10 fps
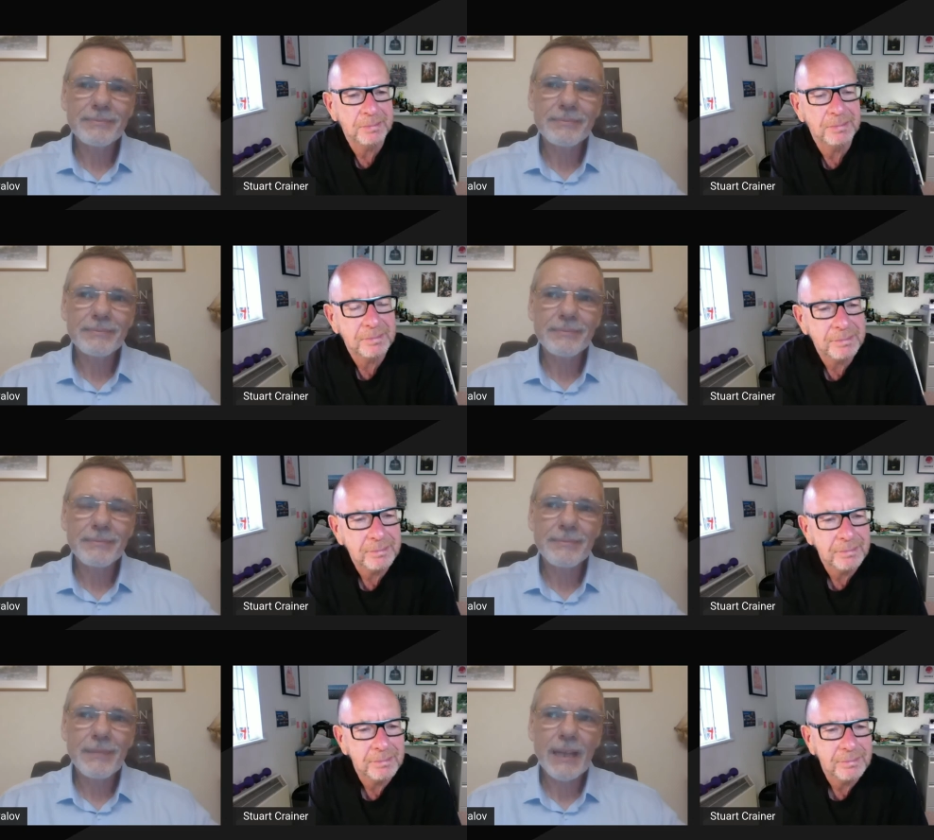
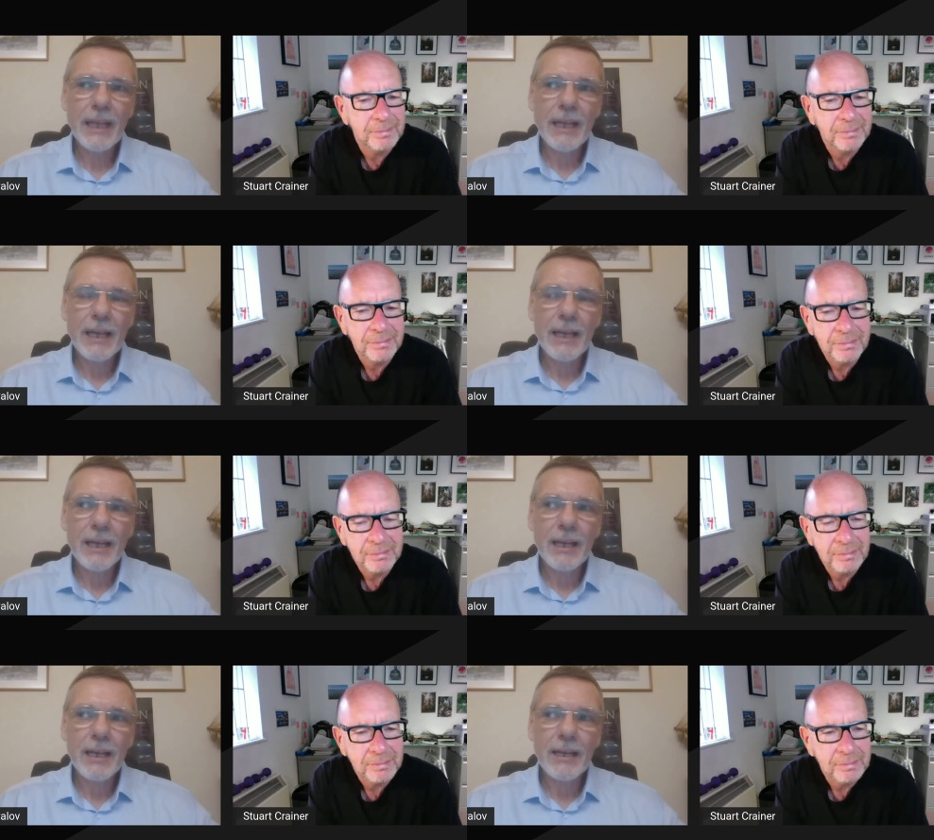
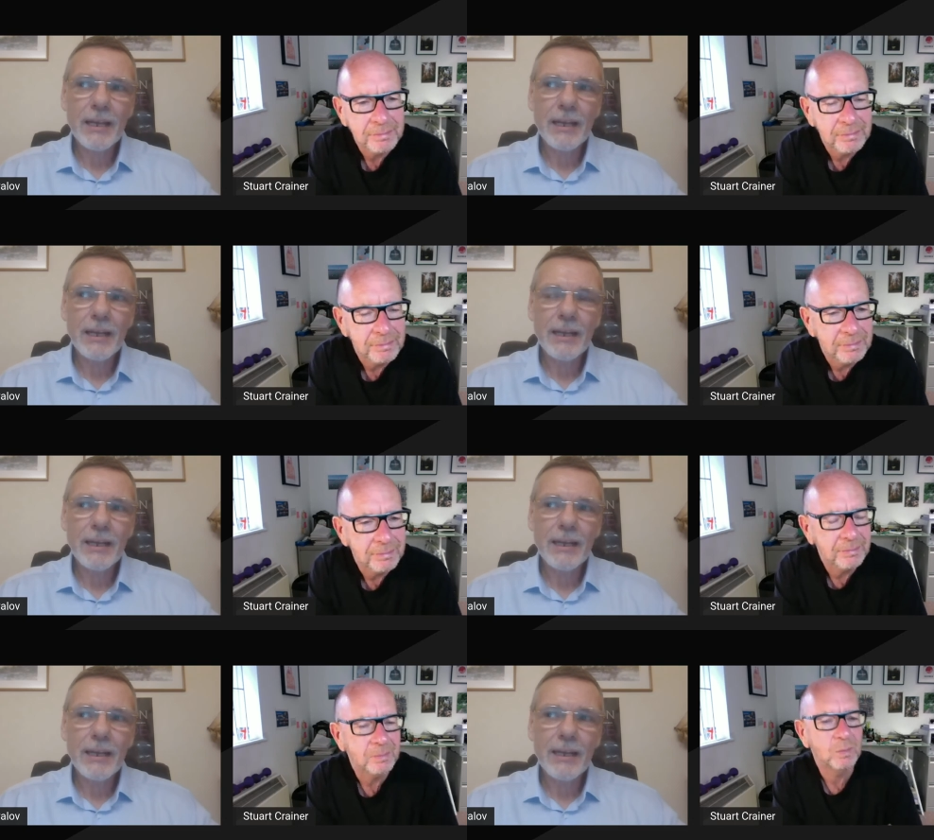
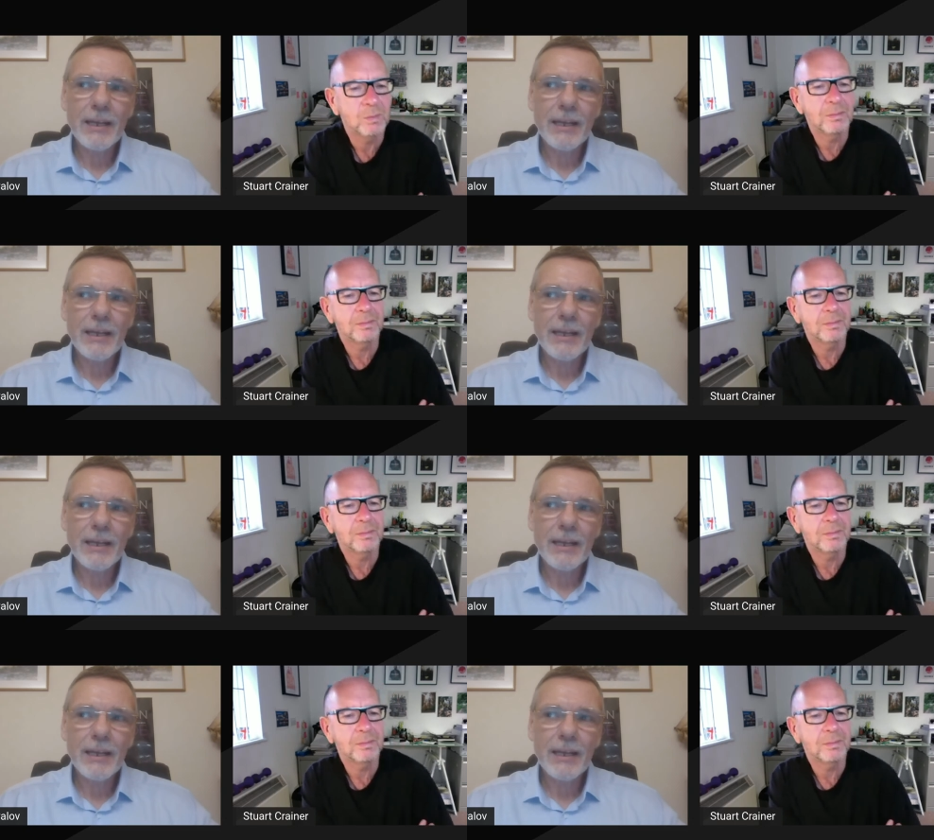Nothing is said.